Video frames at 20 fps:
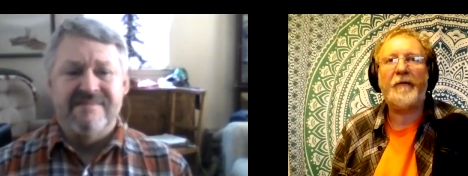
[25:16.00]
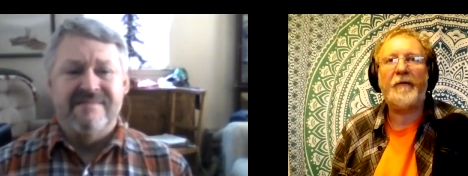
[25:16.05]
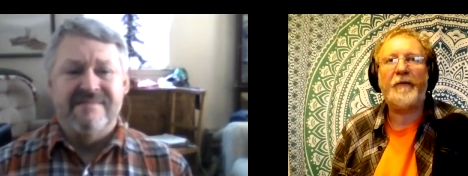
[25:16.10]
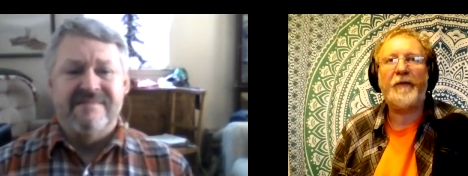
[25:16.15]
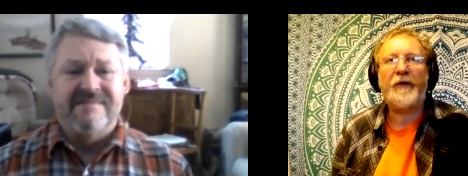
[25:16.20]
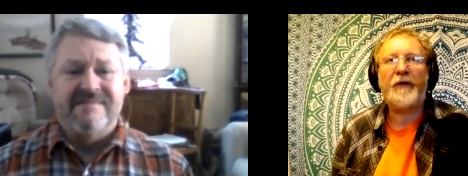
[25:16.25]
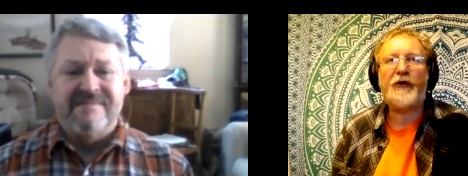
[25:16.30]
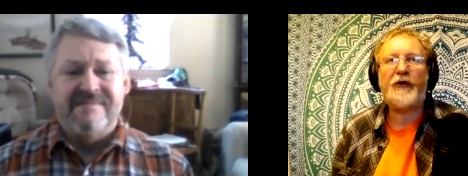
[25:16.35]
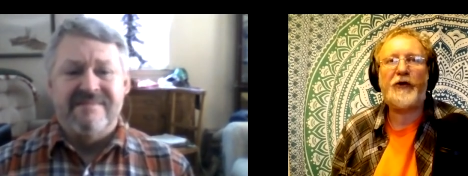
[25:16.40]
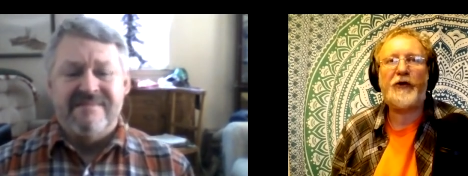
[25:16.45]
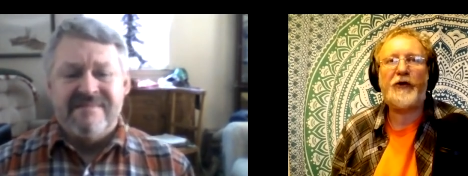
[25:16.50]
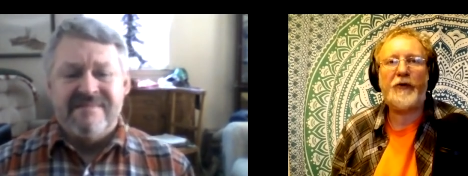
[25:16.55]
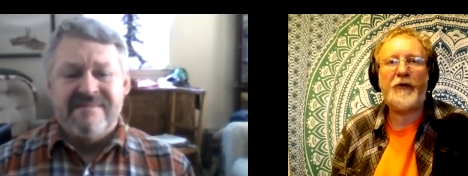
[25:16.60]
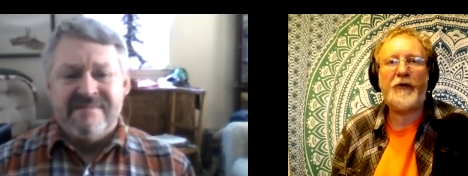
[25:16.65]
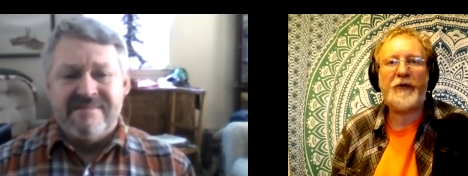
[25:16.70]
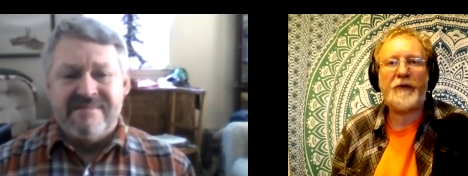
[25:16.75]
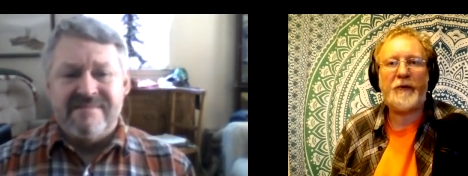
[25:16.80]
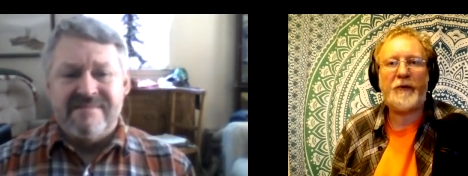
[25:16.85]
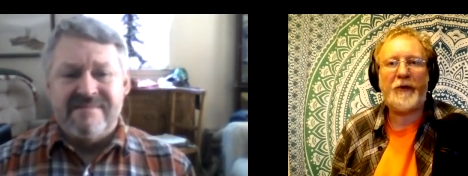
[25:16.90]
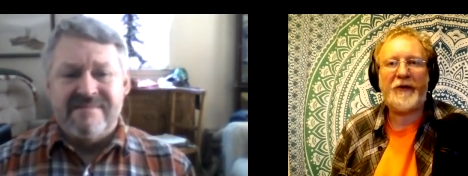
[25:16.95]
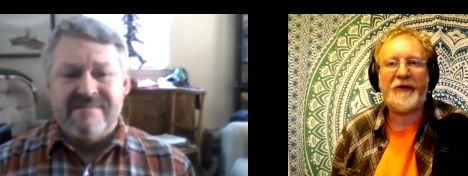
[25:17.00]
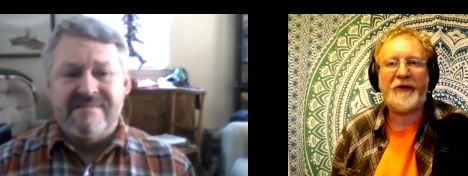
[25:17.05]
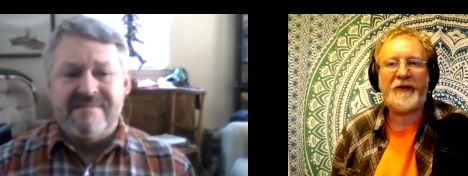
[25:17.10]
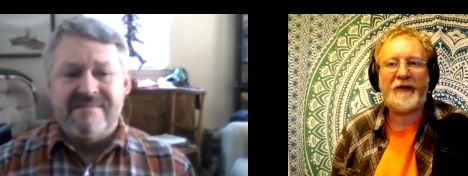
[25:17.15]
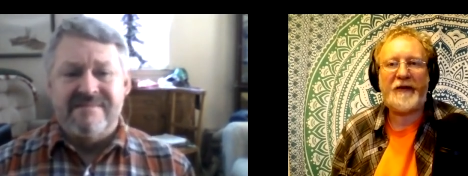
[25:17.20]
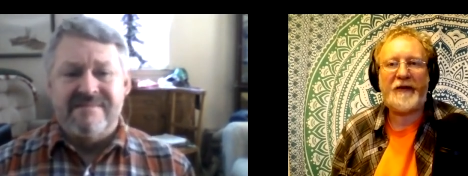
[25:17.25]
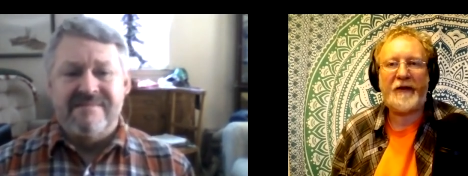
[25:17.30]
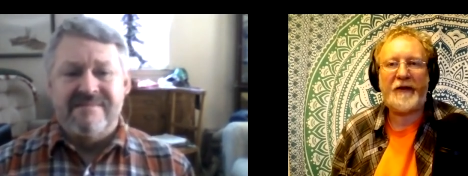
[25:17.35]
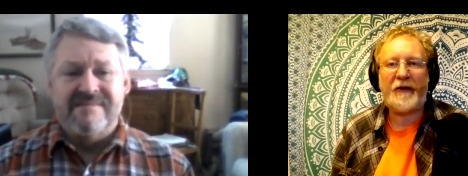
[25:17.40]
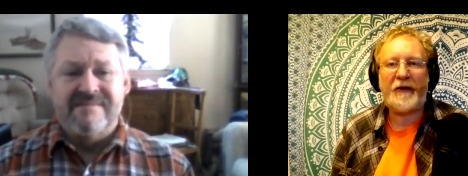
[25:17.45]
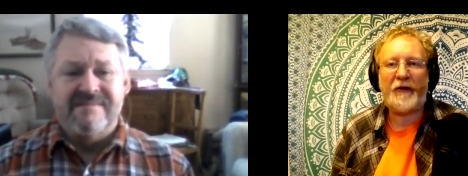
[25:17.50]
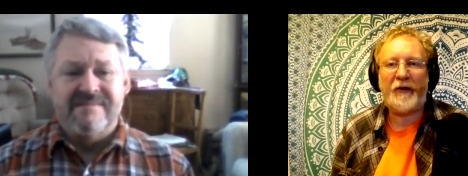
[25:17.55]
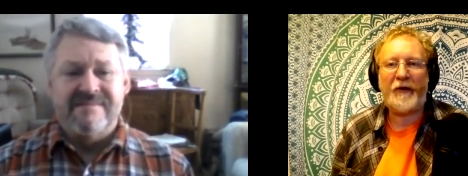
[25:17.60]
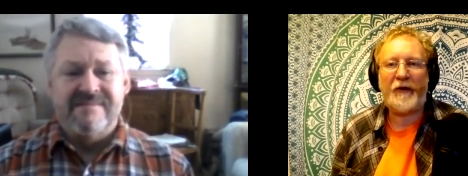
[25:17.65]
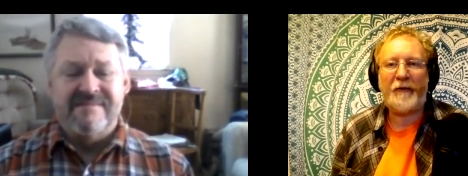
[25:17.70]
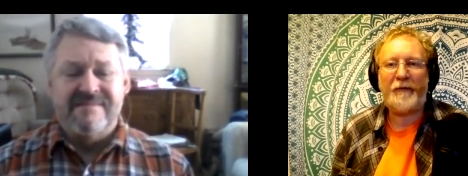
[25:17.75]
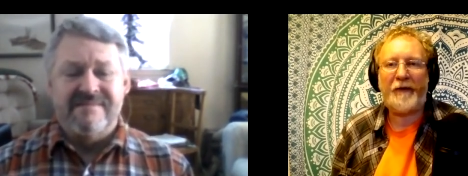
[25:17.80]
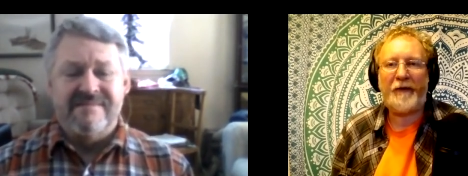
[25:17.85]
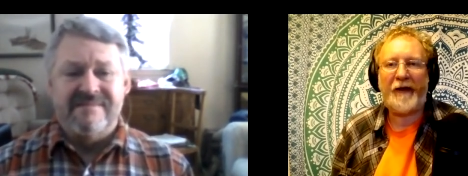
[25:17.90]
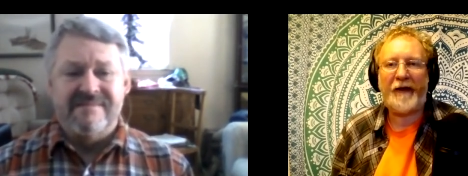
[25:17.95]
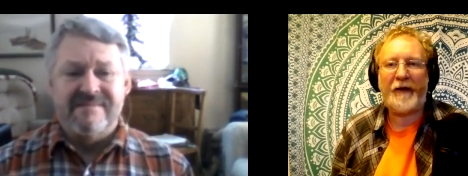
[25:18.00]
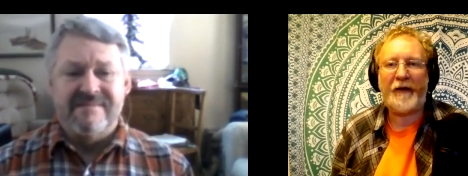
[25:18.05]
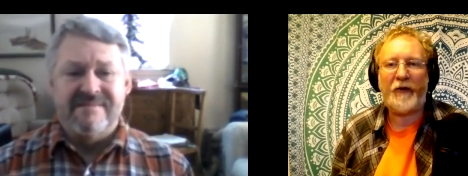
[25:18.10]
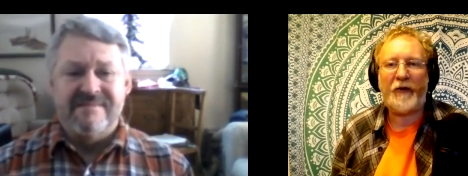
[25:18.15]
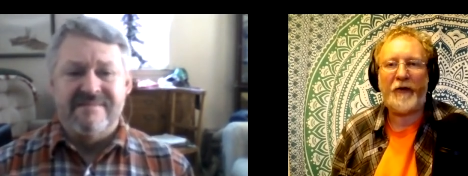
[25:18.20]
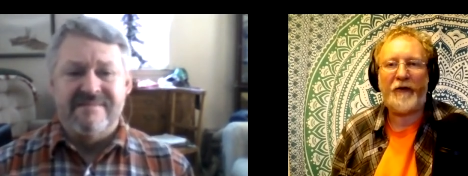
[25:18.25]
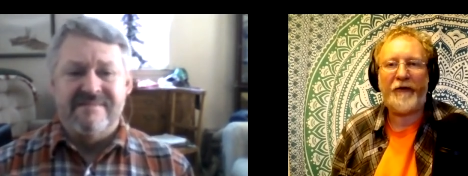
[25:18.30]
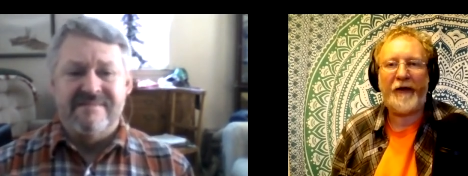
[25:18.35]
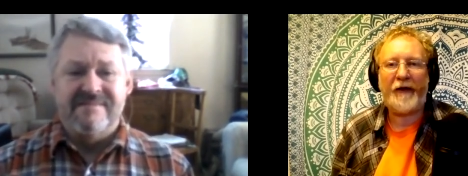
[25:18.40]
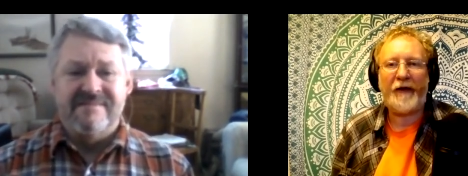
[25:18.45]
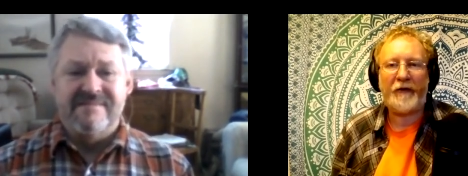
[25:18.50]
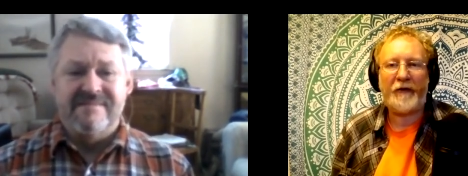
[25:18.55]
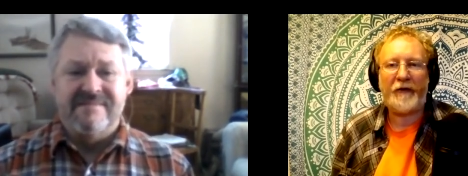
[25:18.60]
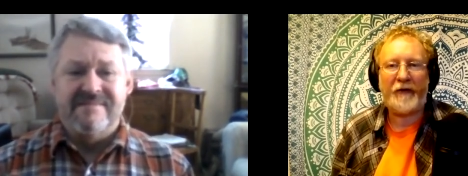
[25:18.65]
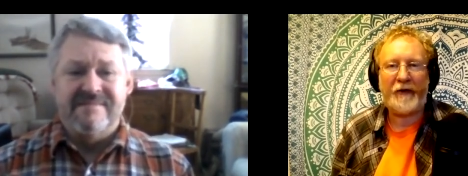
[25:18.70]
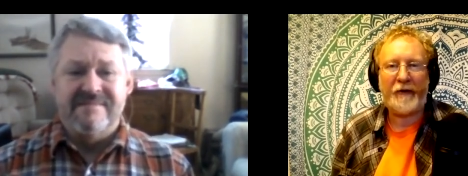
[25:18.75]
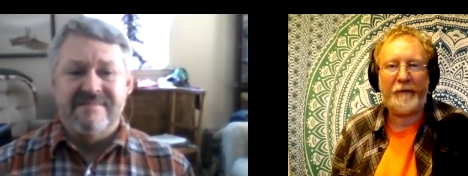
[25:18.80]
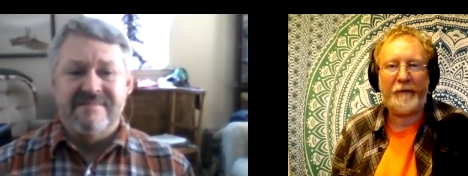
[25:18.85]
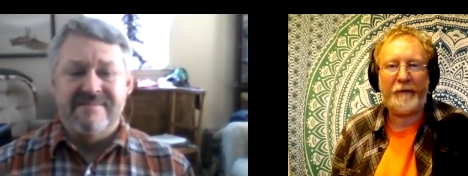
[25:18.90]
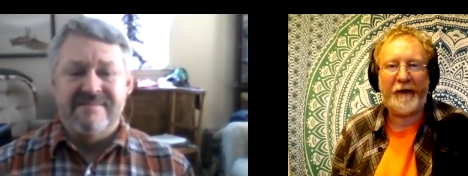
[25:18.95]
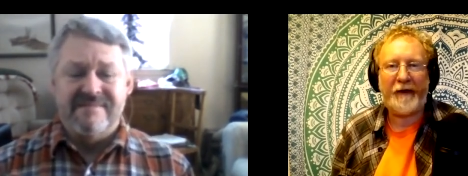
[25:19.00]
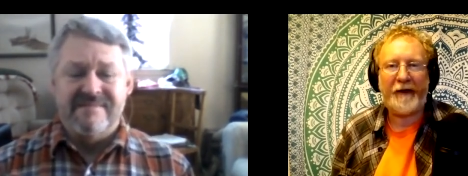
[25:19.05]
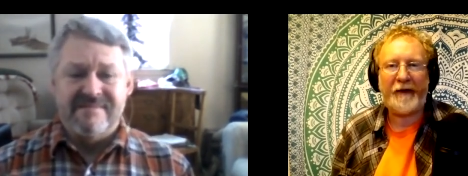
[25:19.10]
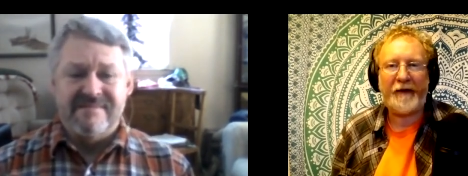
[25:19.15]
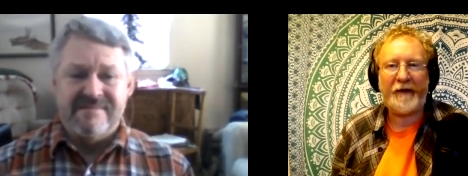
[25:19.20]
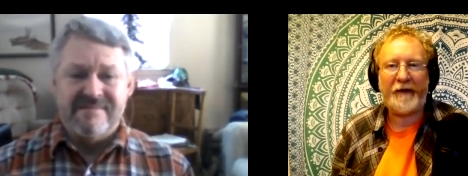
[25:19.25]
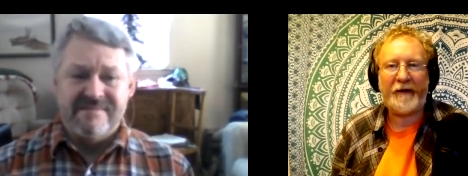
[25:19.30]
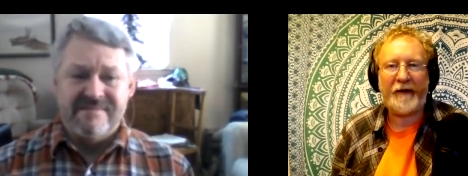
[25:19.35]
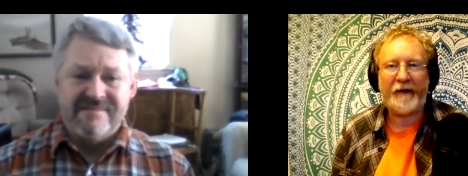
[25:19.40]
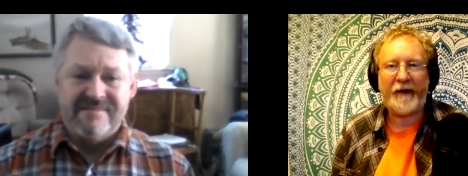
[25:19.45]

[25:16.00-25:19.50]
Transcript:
Speaker 1: the Jews were seeded on the planet or created on the planet